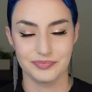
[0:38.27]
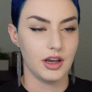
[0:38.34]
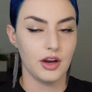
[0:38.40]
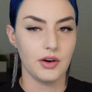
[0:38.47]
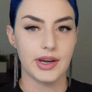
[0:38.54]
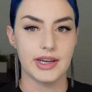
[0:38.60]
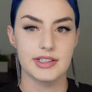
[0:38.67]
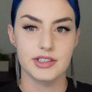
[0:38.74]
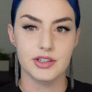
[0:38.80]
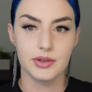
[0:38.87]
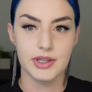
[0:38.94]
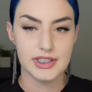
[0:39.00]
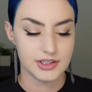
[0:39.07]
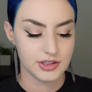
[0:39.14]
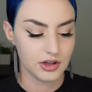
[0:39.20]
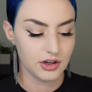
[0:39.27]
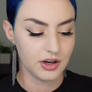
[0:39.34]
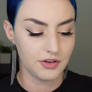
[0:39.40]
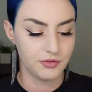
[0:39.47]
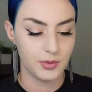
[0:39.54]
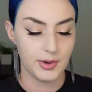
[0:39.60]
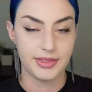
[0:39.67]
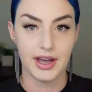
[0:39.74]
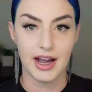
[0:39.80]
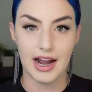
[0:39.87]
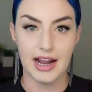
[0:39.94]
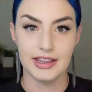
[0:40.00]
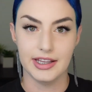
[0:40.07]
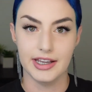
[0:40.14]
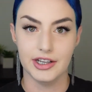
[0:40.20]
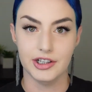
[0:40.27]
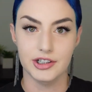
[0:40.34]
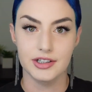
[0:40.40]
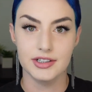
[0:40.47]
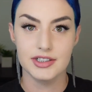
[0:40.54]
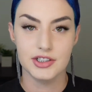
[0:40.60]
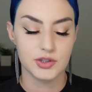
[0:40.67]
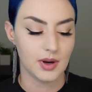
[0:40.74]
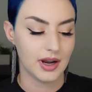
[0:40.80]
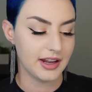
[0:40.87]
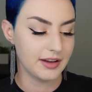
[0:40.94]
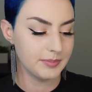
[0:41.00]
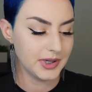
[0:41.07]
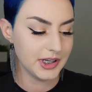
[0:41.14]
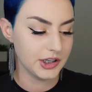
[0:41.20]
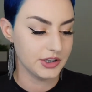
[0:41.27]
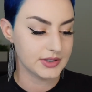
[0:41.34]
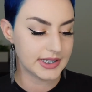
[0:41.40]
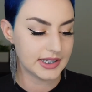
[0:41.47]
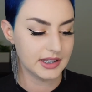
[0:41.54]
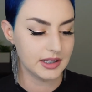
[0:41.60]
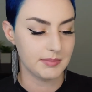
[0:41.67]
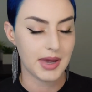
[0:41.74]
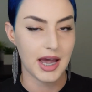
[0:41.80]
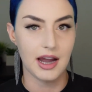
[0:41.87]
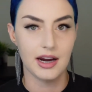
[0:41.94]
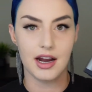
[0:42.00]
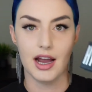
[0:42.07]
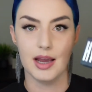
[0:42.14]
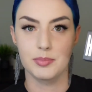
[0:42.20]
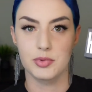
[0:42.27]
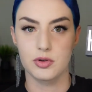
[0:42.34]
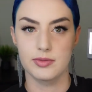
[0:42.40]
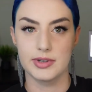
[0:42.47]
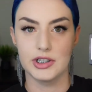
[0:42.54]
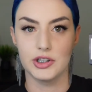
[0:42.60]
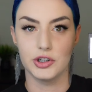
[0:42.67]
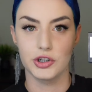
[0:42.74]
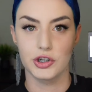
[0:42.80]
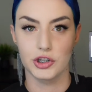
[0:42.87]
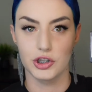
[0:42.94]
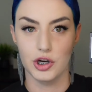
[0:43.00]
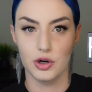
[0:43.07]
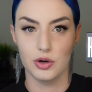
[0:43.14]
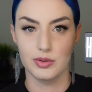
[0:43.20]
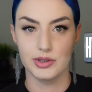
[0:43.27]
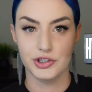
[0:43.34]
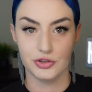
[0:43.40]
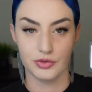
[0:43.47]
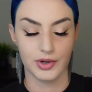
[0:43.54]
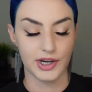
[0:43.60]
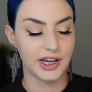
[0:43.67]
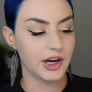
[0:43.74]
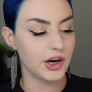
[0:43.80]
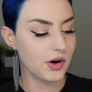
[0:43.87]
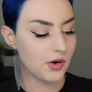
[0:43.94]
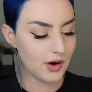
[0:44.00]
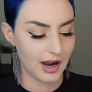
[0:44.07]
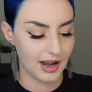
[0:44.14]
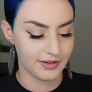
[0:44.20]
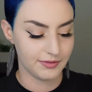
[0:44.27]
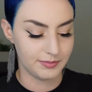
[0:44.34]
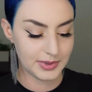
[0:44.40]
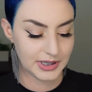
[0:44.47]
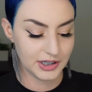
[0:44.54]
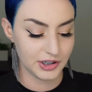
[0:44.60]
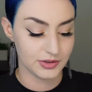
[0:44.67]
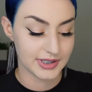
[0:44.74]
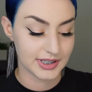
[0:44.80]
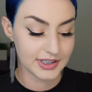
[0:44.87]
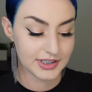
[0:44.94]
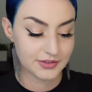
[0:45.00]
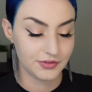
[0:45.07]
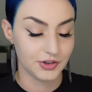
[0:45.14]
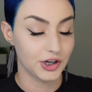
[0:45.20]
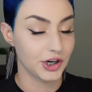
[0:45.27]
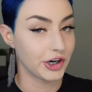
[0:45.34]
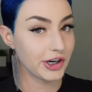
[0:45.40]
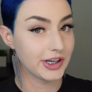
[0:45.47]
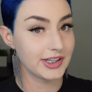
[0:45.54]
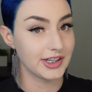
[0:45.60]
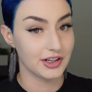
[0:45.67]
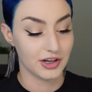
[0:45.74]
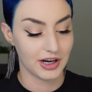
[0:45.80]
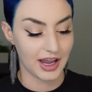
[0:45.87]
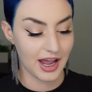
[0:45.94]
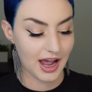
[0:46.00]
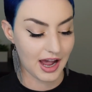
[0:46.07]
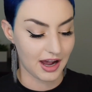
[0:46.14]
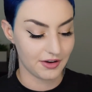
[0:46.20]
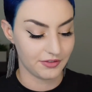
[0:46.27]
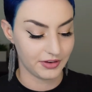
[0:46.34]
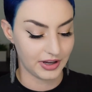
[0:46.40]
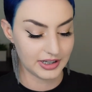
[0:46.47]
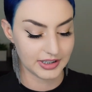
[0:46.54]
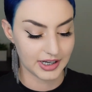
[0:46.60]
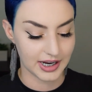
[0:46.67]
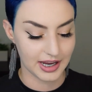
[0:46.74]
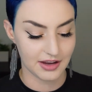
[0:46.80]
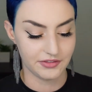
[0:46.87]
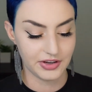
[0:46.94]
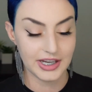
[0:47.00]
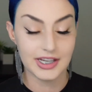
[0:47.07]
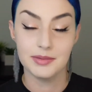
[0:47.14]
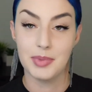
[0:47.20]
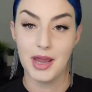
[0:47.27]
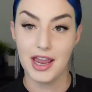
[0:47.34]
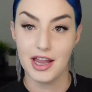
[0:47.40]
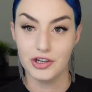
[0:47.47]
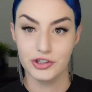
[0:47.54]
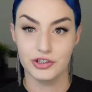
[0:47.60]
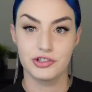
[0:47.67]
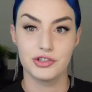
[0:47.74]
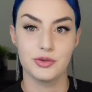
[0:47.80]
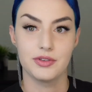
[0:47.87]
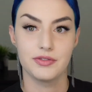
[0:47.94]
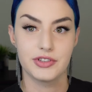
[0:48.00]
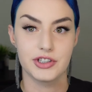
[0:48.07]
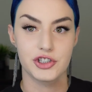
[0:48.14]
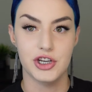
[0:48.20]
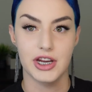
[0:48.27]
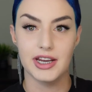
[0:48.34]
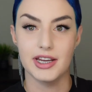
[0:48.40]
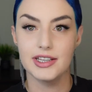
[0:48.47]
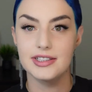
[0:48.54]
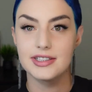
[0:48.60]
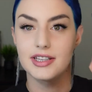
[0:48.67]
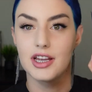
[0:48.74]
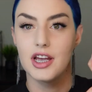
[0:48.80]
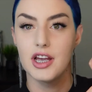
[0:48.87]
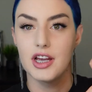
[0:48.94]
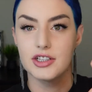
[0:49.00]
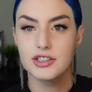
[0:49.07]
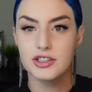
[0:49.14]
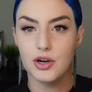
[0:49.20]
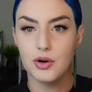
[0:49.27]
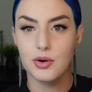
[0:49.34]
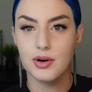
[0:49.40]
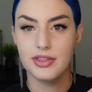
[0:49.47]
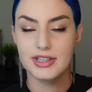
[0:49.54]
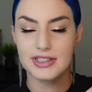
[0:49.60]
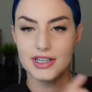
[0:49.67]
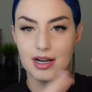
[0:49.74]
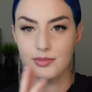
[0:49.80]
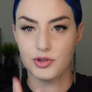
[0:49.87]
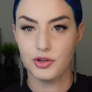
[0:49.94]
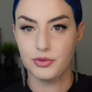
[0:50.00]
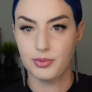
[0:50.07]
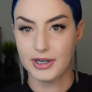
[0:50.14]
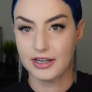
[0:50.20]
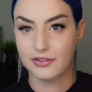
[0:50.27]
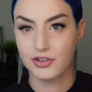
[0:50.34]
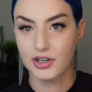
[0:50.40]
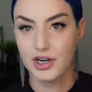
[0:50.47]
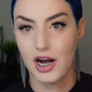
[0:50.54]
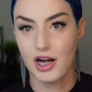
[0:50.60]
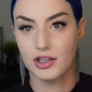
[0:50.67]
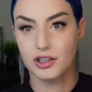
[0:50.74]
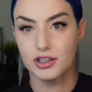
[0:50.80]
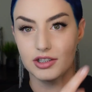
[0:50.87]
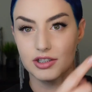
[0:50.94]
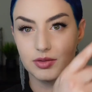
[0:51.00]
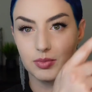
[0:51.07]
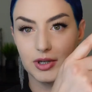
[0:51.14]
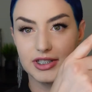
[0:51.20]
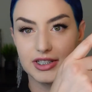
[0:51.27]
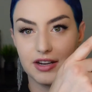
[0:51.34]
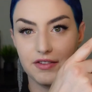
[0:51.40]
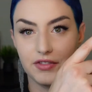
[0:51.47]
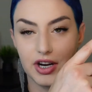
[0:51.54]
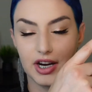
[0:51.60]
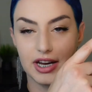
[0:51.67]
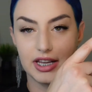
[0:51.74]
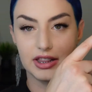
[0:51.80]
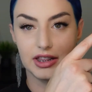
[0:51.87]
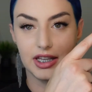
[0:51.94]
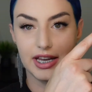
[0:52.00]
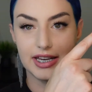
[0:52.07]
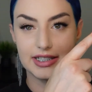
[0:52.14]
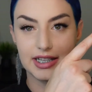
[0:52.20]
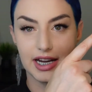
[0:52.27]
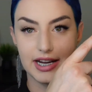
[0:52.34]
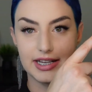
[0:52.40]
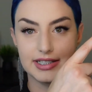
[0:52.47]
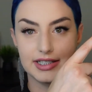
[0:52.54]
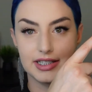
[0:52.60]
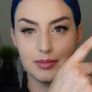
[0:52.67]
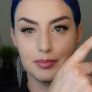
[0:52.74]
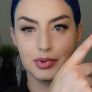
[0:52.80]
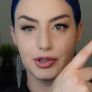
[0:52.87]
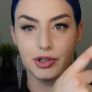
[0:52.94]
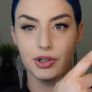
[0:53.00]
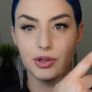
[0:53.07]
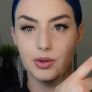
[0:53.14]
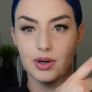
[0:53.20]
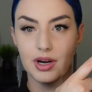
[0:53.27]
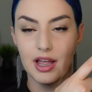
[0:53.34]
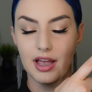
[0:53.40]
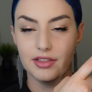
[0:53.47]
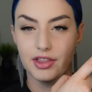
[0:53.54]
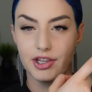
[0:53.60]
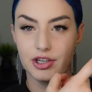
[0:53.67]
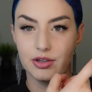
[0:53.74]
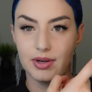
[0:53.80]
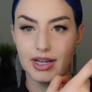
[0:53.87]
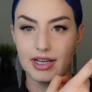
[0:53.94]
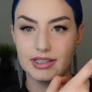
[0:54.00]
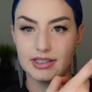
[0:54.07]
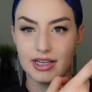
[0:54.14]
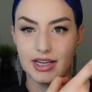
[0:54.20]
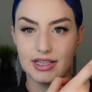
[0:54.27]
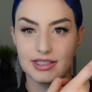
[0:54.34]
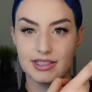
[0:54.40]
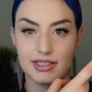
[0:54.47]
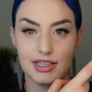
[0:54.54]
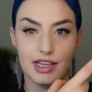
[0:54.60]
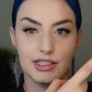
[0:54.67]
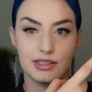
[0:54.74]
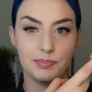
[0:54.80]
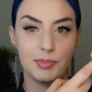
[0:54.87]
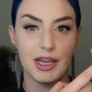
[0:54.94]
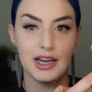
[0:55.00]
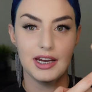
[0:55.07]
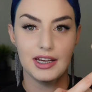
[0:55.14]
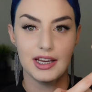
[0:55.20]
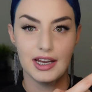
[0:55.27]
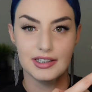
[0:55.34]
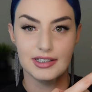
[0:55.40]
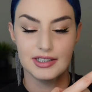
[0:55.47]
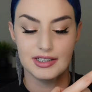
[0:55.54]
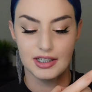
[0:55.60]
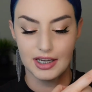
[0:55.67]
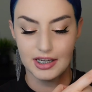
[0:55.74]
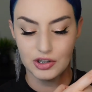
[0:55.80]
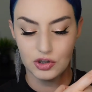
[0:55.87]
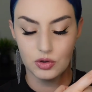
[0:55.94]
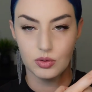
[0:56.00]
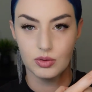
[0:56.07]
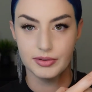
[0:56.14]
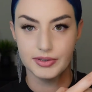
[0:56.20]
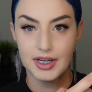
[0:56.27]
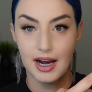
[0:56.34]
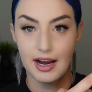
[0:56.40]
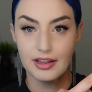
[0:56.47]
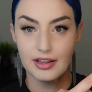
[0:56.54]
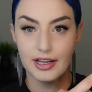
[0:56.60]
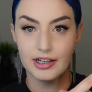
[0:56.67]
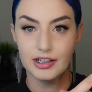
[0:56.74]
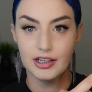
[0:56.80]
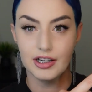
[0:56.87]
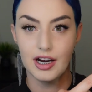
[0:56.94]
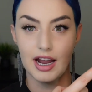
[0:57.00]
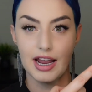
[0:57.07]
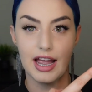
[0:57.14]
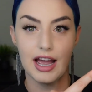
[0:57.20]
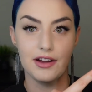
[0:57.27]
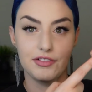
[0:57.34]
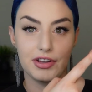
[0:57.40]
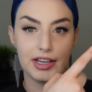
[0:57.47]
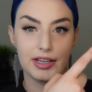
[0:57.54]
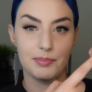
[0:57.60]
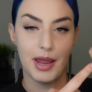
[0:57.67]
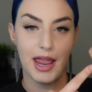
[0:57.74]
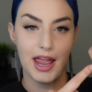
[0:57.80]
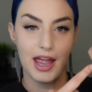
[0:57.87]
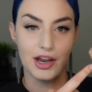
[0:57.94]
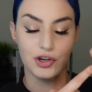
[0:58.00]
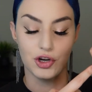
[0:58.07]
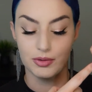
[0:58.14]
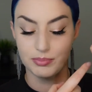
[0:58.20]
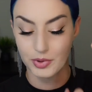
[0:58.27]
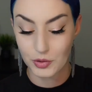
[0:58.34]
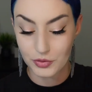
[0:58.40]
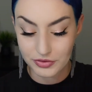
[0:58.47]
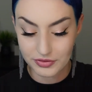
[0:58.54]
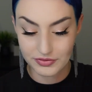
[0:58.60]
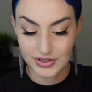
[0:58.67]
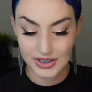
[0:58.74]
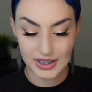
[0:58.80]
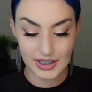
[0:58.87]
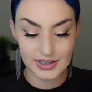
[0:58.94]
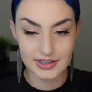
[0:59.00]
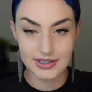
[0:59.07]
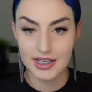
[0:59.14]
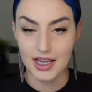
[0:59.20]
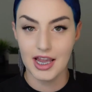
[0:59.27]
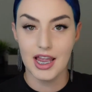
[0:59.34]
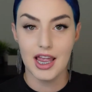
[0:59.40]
Okay, so let's start off with highlighter. So I have been using the MAC Hyper Real Glow Trio. I've been using this for a good year and a half, and I have hit pan on 2 of the shades. So this comes with 3 different colors. One's a very light icy blue, then you get a slight pink and slight gold highlighter. I have hit pan on both of these.